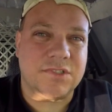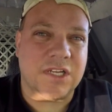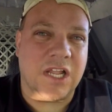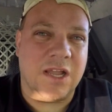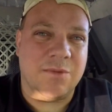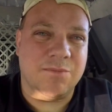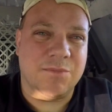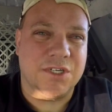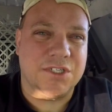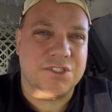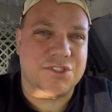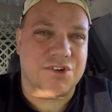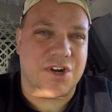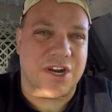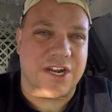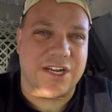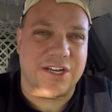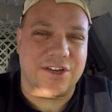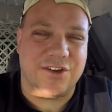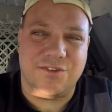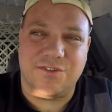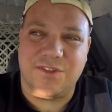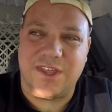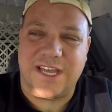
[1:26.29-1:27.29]
I'm gonna try
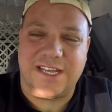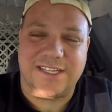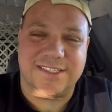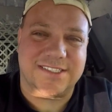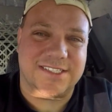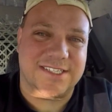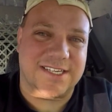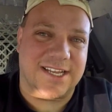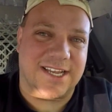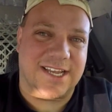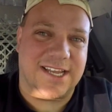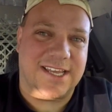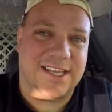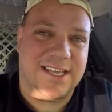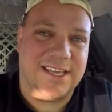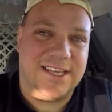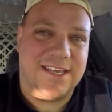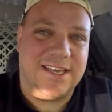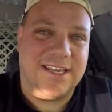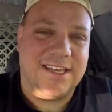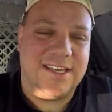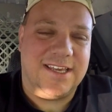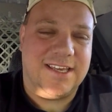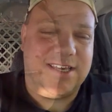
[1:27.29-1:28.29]
to do that today.
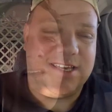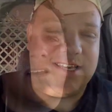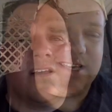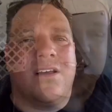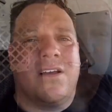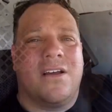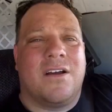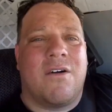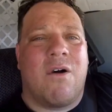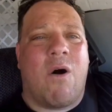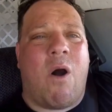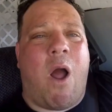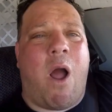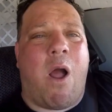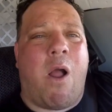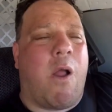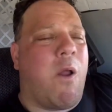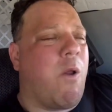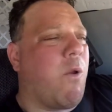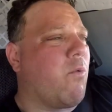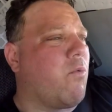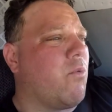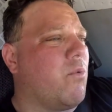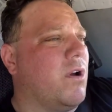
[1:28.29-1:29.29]

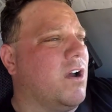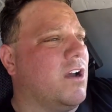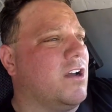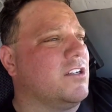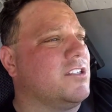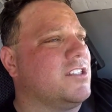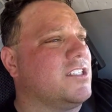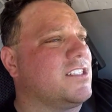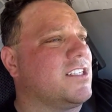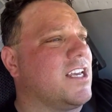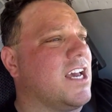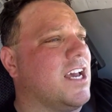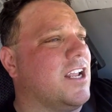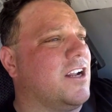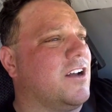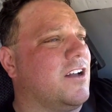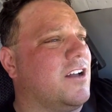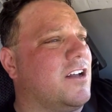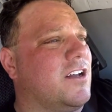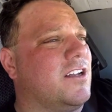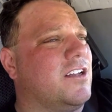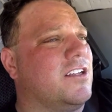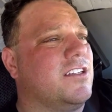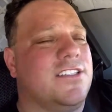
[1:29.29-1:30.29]
Well, just got
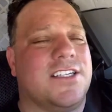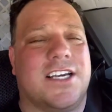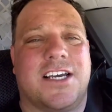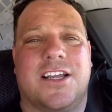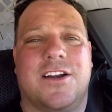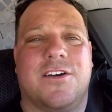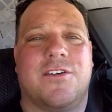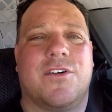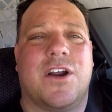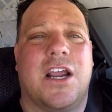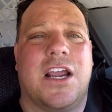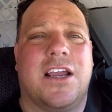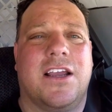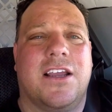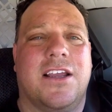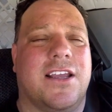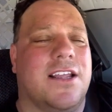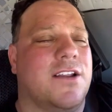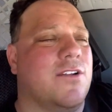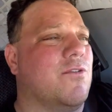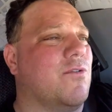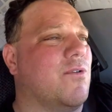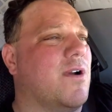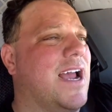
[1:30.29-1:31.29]
all done
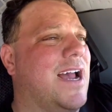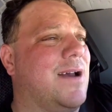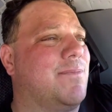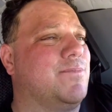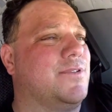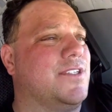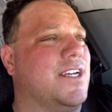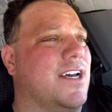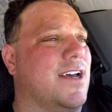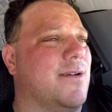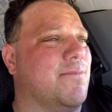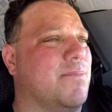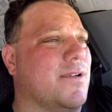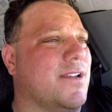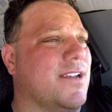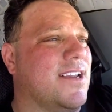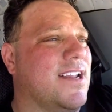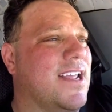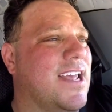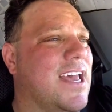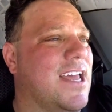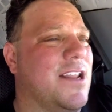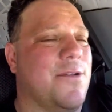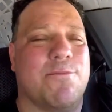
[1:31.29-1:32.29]
and wrapped up
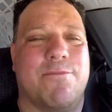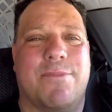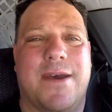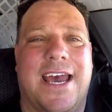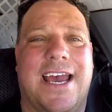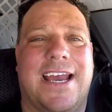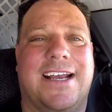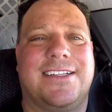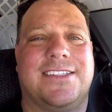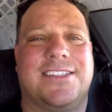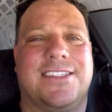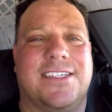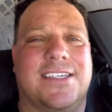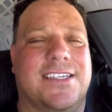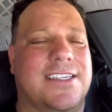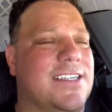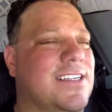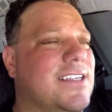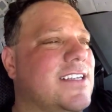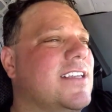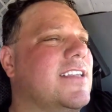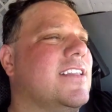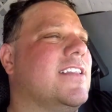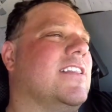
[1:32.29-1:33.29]
and heading back
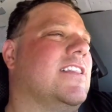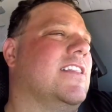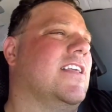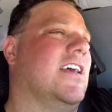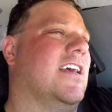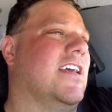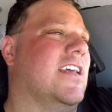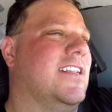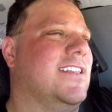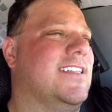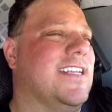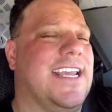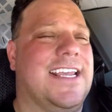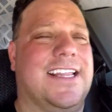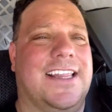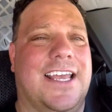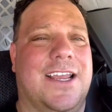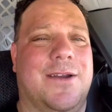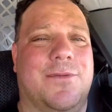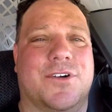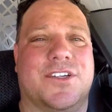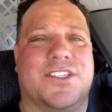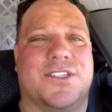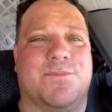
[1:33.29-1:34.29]
to the day
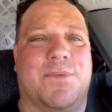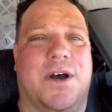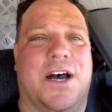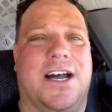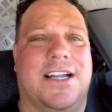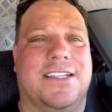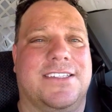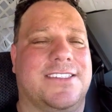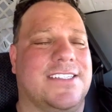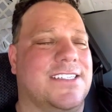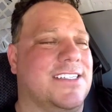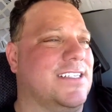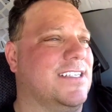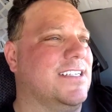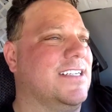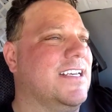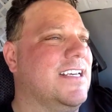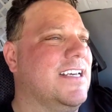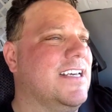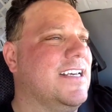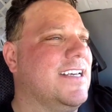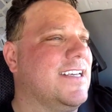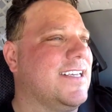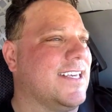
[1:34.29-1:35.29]
labor spot to
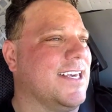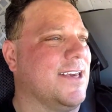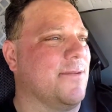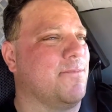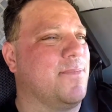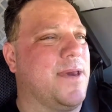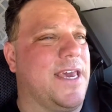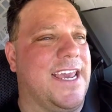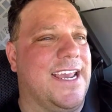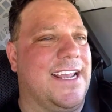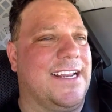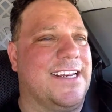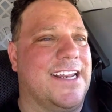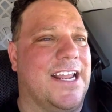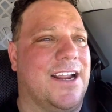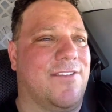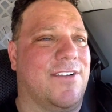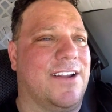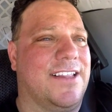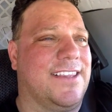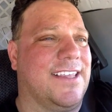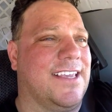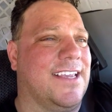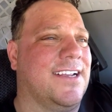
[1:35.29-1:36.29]
get paid and
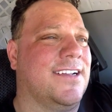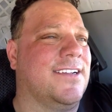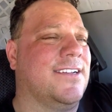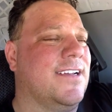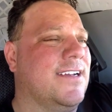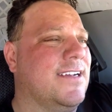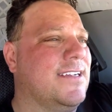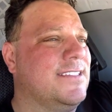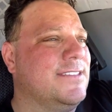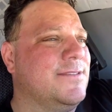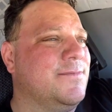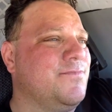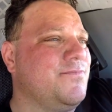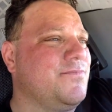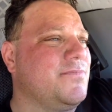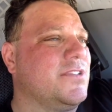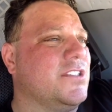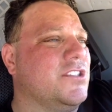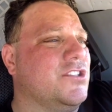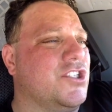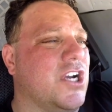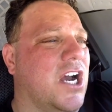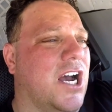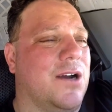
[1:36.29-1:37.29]
everything.
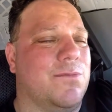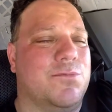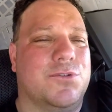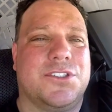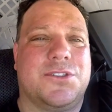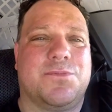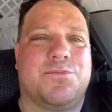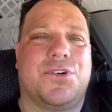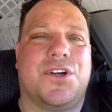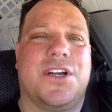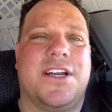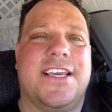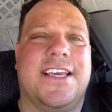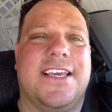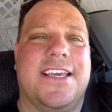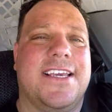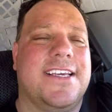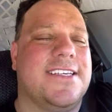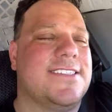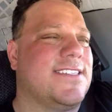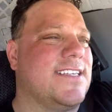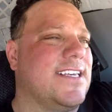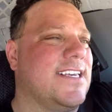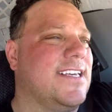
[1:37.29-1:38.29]
The job was pretty
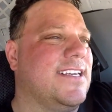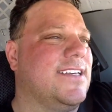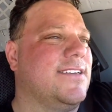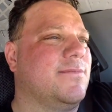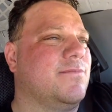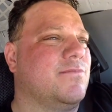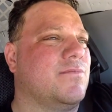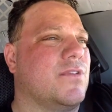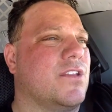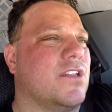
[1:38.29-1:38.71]
easy.